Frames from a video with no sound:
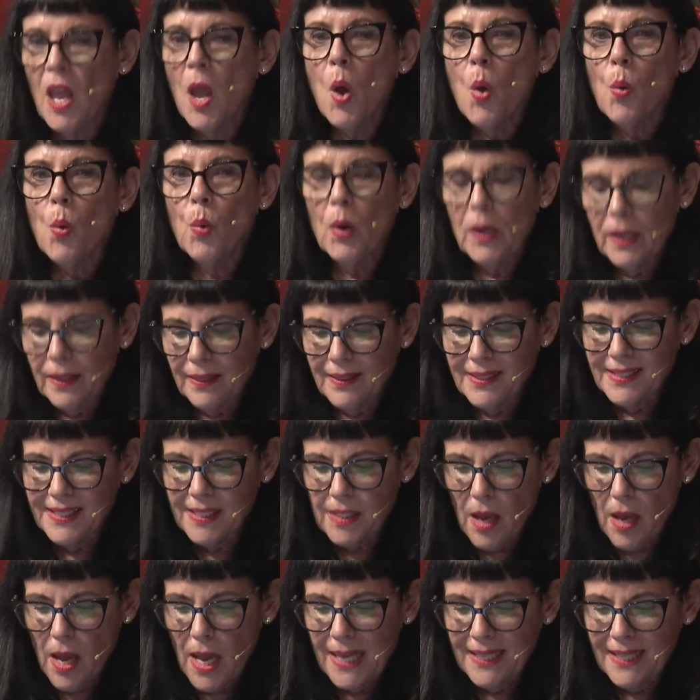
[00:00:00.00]
What are the
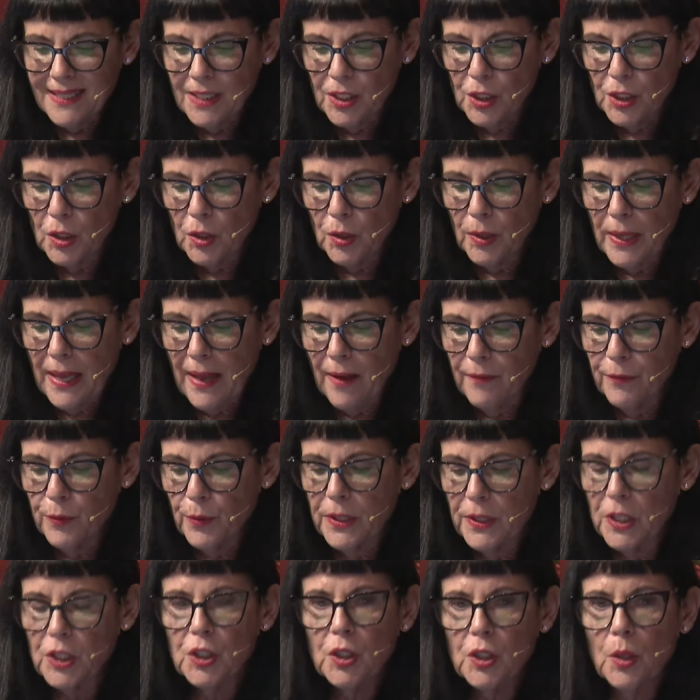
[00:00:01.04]
signs to look out for
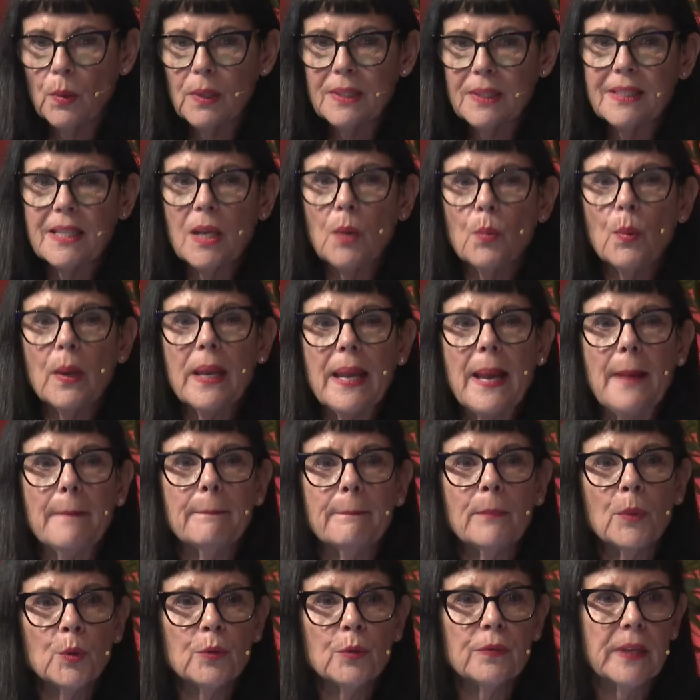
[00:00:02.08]
that show us that we are
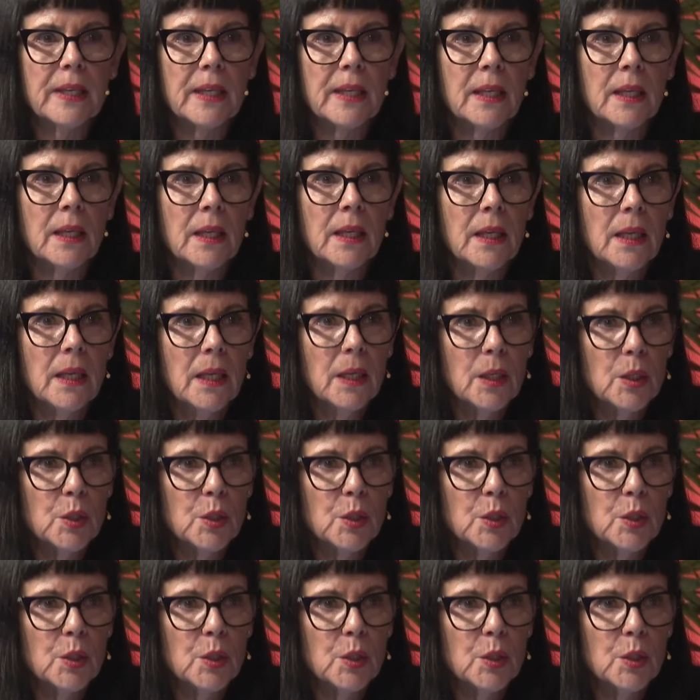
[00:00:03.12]
moving